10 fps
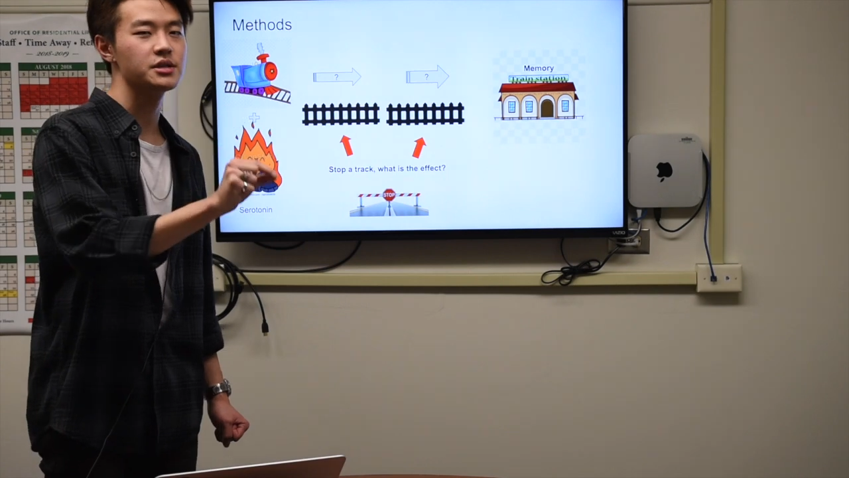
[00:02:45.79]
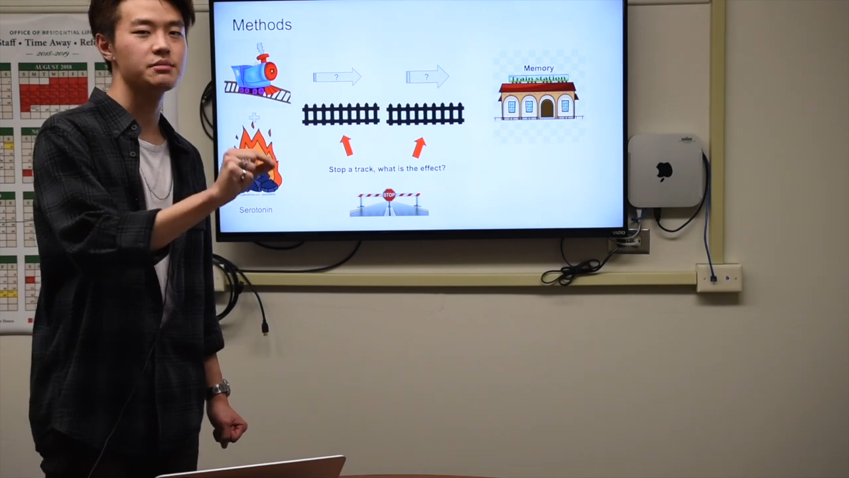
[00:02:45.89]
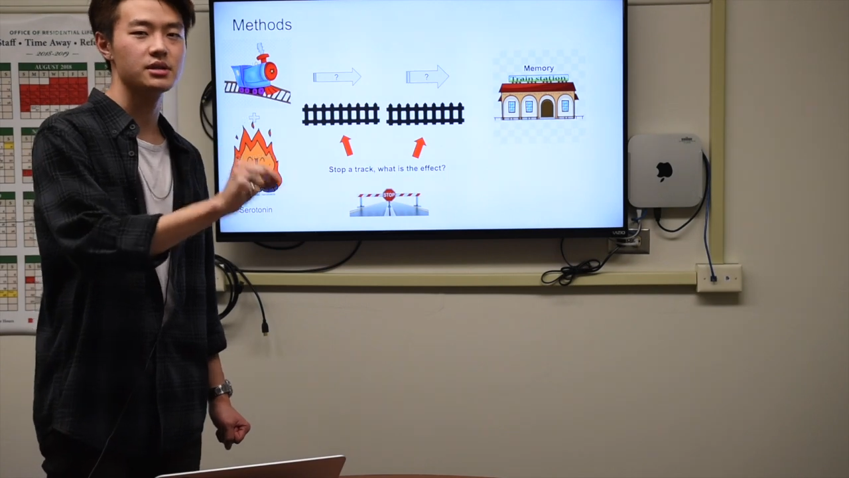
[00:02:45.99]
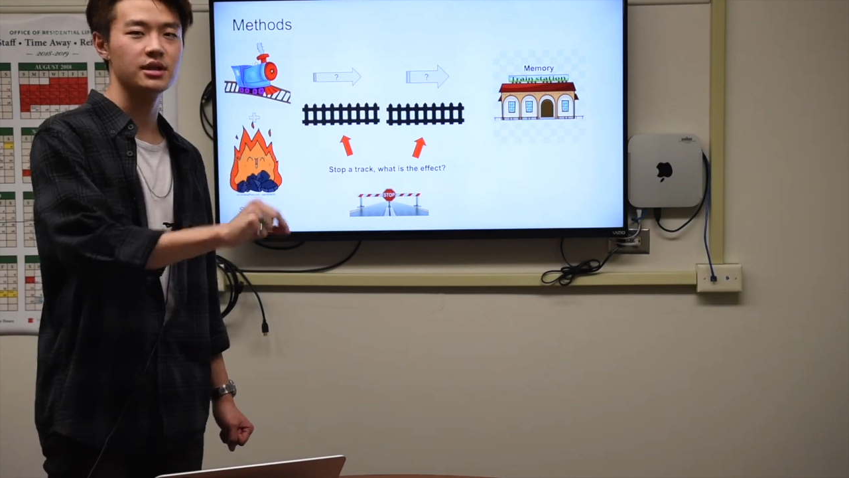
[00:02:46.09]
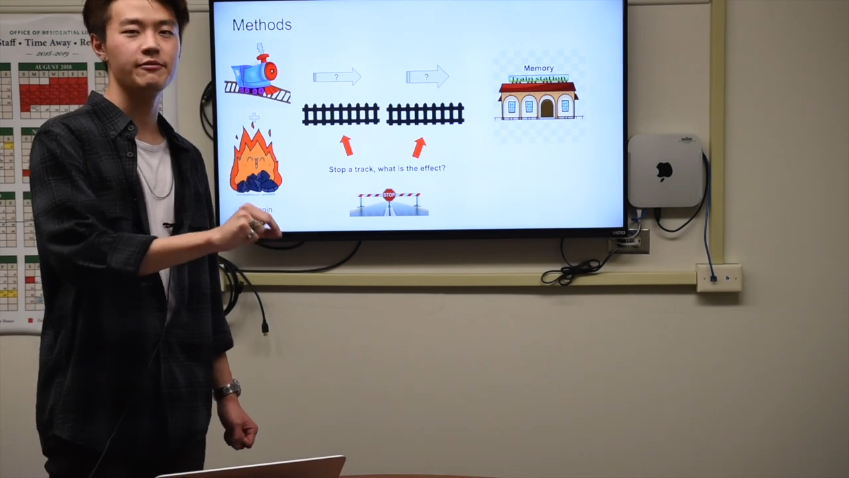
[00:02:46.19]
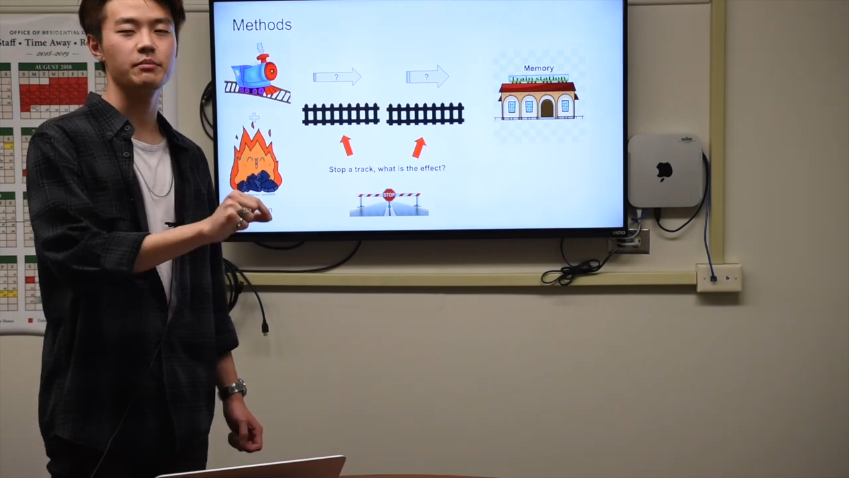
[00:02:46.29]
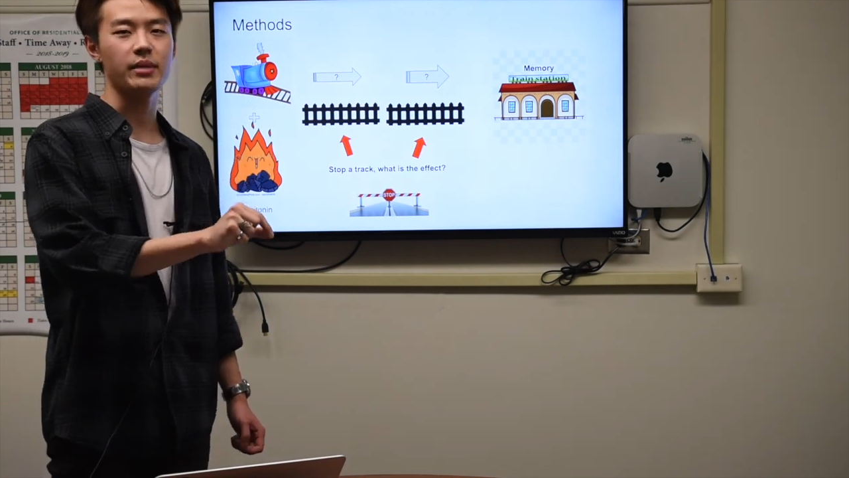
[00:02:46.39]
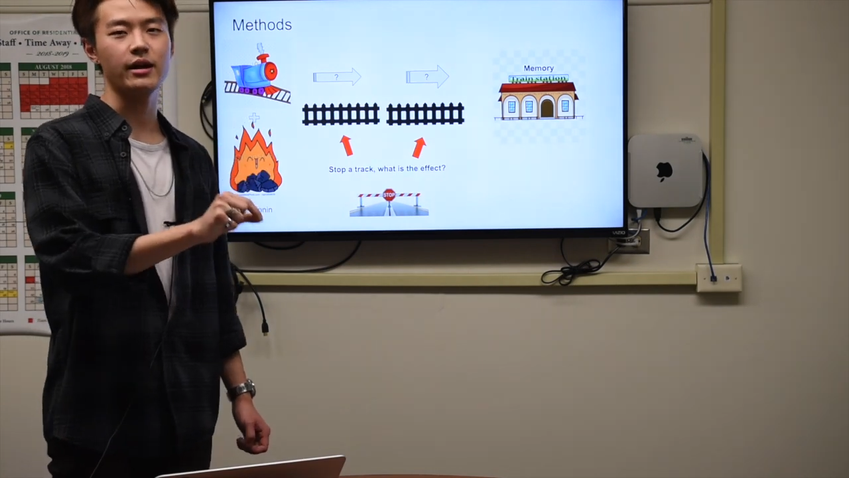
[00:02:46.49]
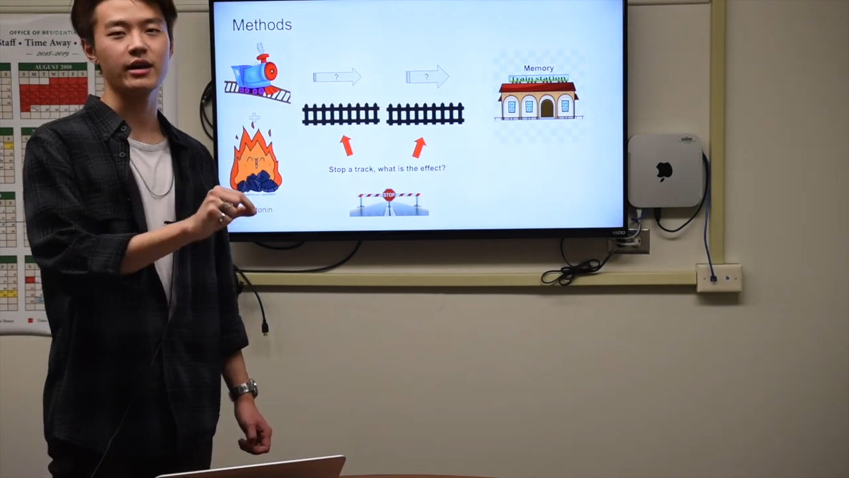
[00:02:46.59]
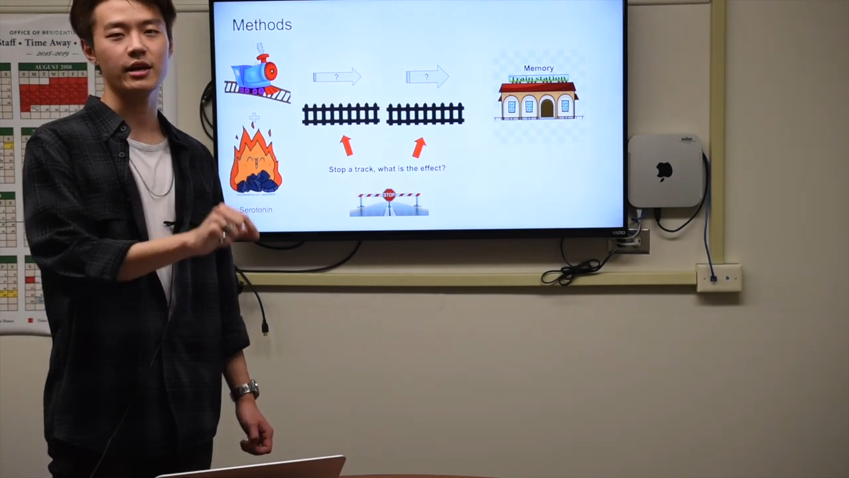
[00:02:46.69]
specific
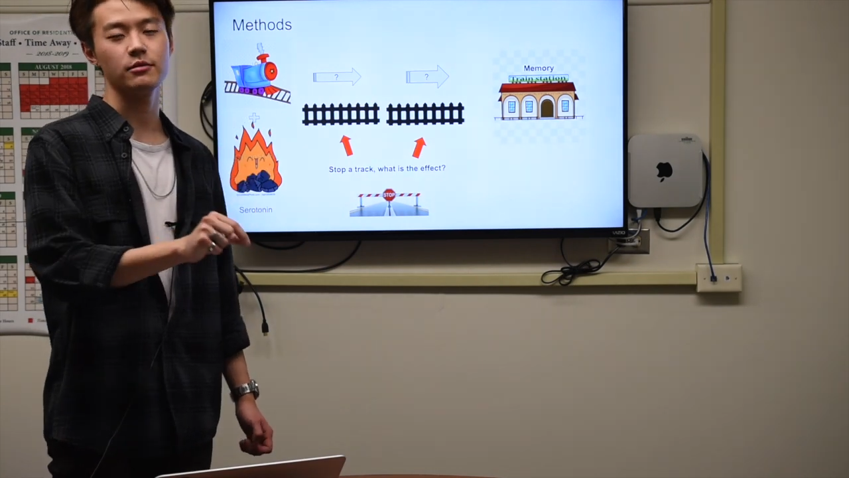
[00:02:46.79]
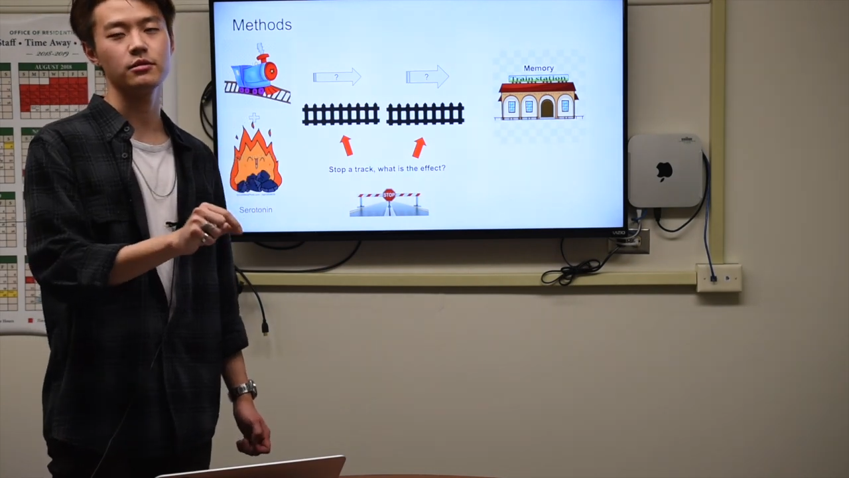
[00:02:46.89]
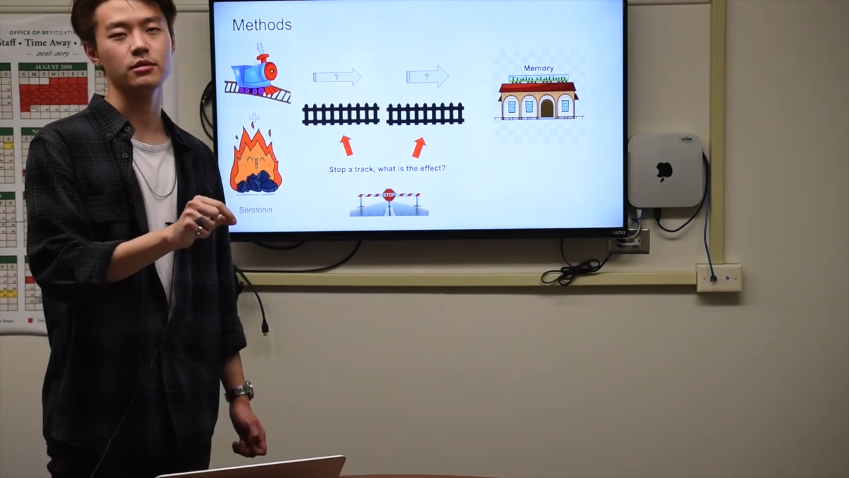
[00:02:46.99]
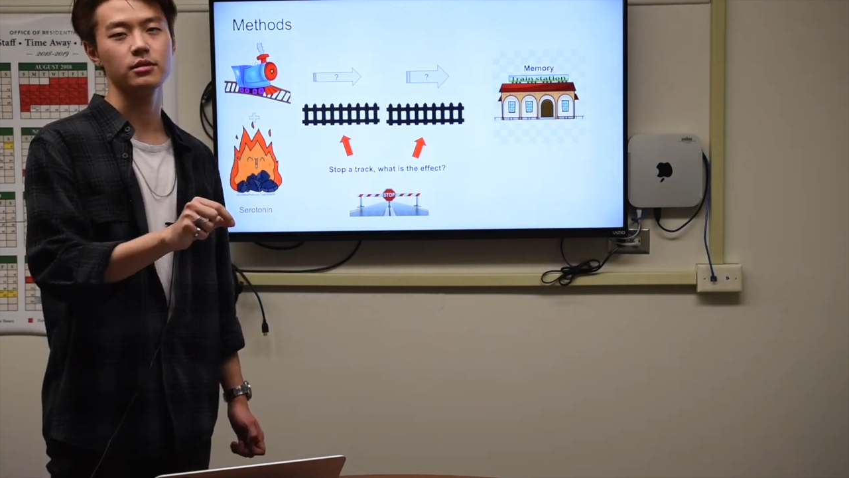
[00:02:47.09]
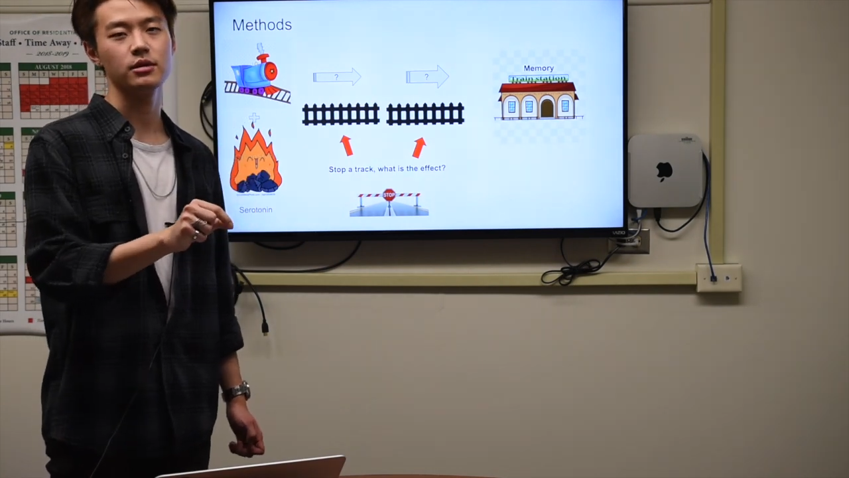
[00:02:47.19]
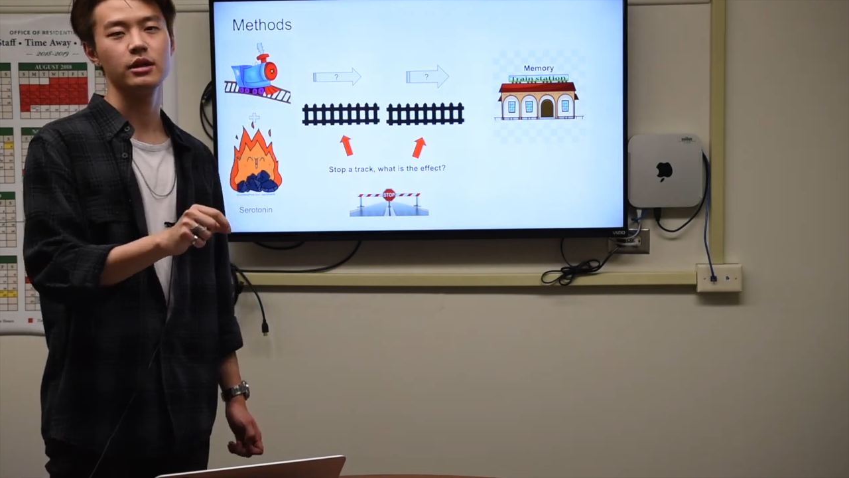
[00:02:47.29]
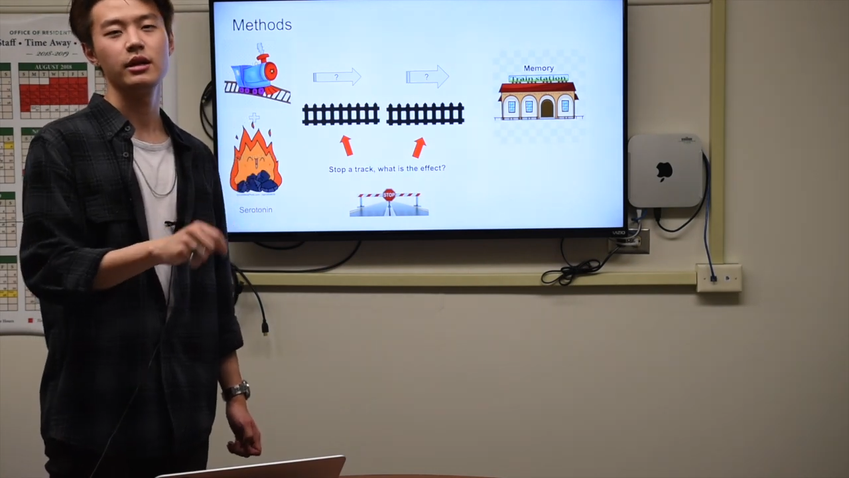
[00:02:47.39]
biochemical,